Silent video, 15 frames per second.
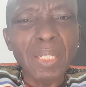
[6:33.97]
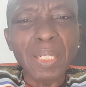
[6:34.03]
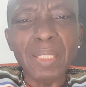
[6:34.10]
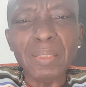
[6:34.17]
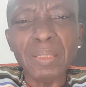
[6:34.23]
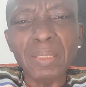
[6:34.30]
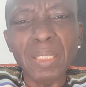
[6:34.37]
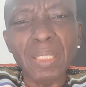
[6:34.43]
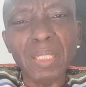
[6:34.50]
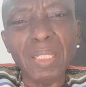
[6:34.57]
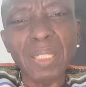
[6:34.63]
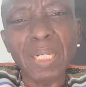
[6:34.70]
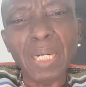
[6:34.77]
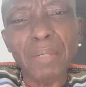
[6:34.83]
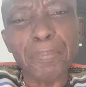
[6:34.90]
and
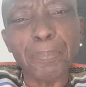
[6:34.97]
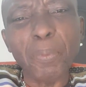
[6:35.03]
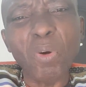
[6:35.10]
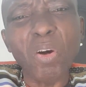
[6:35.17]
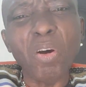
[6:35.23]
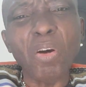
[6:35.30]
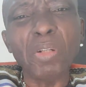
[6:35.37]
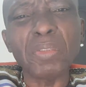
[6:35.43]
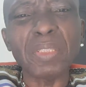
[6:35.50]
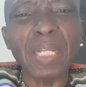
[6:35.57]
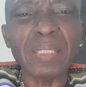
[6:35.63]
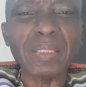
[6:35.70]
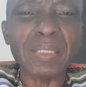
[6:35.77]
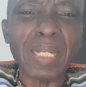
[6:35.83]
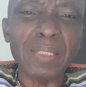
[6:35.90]
they have poor
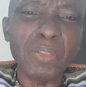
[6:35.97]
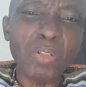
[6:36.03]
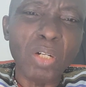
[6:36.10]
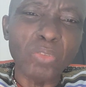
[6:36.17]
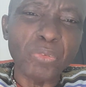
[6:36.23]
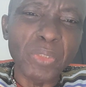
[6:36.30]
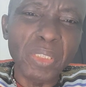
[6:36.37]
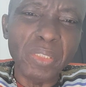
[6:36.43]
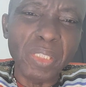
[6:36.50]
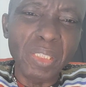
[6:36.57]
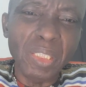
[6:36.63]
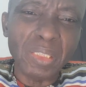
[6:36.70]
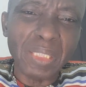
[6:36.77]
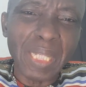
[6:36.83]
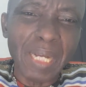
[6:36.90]
understanding of
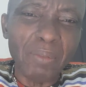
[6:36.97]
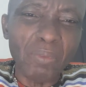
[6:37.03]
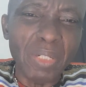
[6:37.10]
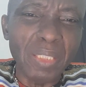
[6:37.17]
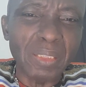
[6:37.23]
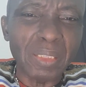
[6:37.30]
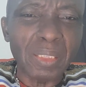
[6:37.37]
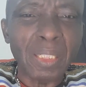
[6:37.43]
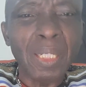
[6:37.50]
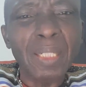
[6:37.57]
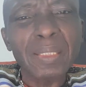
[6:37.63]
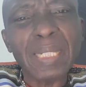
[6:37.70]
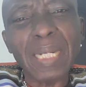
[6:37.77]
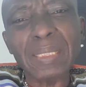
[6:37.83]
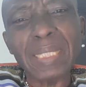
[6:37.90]
English language.
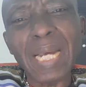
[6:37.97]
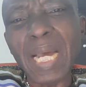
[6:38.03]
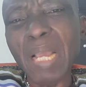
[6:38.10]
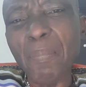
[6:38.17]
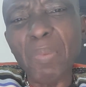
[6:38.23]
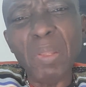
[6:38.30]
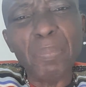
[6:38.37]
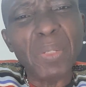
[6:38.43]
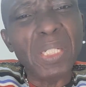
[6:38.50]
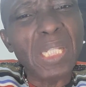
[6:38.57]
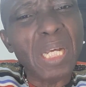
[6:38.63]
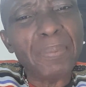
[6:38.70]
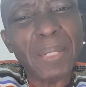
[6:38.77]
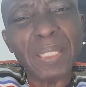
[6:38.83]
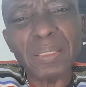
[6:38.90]
That IBB
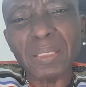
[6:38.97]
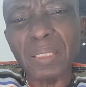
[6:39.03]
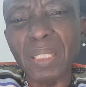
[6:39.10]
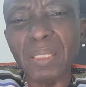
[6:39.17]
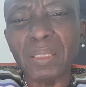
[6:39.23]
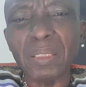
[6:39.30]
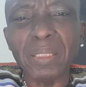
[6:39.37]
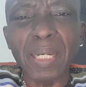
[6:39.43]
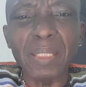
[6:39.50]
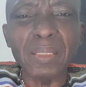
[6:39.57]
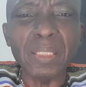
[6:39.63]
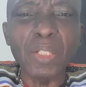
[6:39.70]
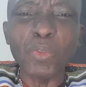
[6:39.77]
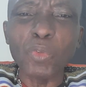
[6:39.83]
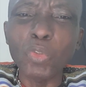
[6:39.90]
never said that
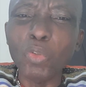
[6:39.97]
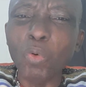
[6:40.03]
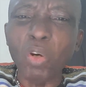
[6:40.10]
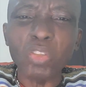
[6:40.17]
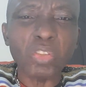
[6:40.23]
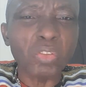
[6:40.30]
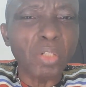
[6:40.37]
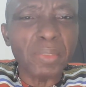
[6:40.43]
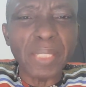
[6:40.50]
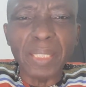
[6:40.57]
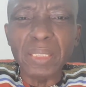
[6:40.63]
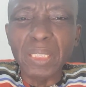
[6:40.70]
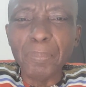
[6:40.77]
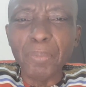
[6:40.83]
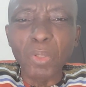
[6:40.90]
the coup was not
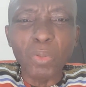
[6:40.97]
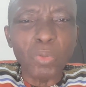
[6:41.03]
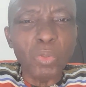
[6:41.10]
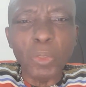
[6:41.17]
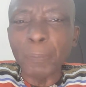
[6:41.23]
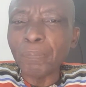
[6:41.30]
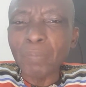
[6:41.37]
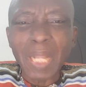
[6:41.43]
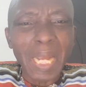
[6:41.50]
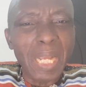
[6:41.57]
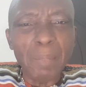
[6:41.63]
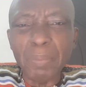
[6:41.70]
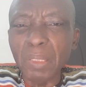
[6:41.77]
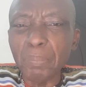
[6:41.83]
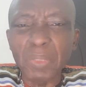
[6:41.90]
an Igbo coup.
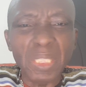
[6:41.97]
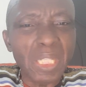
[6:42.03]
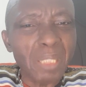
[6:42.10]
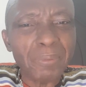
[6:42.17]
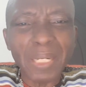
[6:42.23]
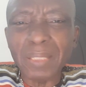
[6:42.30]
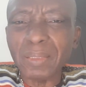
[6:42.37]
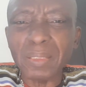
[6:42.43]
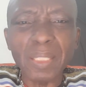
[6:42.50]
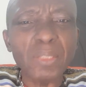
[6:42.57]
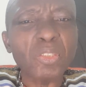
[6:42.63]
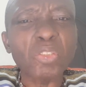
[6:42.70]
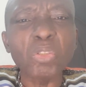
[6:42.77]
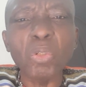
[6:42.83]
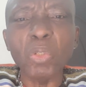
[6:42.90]
IBB never
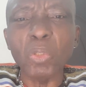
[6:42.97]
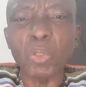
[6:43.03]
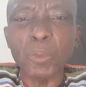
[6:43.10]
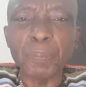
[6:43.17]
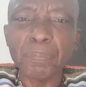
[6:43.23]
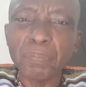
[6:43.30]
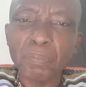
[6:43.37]
said so.